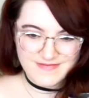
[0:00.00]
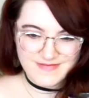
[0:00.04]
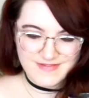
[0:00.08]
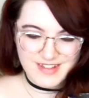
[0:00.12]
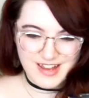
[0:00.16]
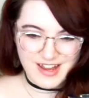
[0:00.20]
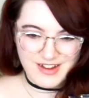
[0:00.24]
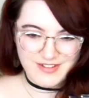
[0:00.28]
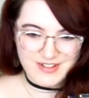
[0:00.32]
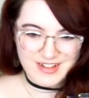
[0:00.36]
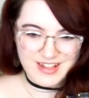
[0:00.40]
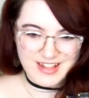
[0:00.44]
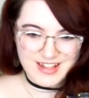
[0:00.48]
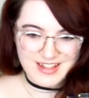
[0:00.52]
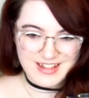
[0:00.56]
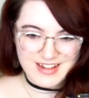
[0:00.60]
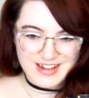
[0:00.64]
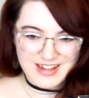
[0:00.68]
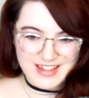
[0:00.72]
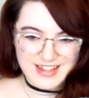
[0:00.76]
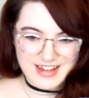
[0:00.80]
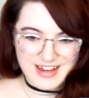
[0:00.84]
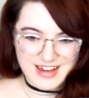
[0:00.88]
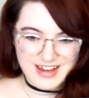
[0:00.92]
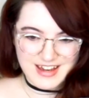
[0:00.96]
I really
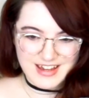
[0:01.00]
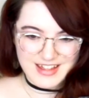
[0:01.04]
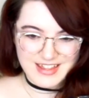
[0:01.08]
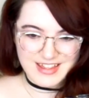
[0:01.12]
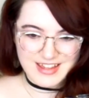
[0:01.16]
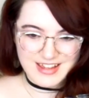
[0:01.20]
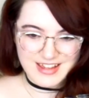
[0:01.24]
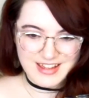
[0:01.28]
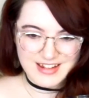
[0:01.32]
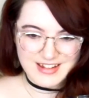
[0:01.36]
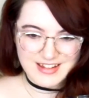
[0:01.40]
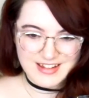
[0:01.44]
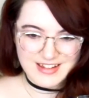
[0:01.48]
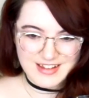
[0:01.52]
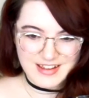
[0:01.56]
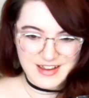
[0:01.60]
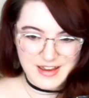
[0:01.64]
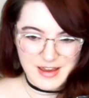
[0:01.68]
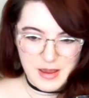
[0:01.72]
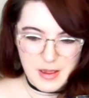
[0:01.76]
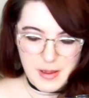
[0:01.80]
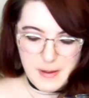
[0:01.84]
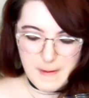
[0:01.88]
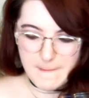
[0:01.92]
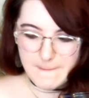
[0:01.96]
like that at the end.
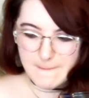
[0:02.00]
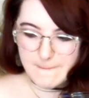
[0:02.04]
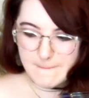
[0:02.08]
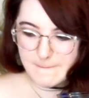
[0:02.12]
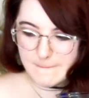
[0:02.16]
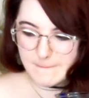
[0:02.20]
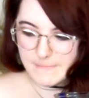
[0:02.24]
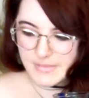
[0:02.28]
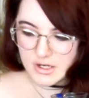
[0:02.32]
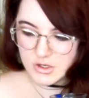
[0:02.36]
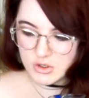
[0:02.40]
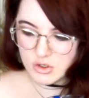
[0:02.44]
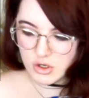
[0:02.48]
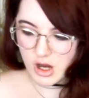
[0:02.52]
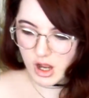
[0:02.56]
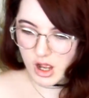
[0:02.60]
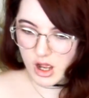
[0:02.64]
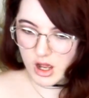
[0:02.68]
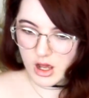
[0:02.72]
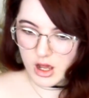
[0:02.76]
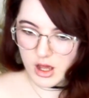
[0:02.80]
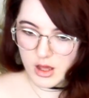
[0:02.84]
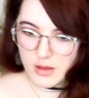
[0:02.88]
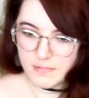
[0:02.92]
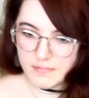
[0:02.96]
Like,
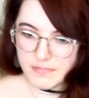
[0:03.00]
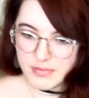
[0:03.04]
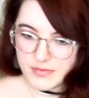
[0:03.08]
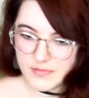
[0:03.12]
drop.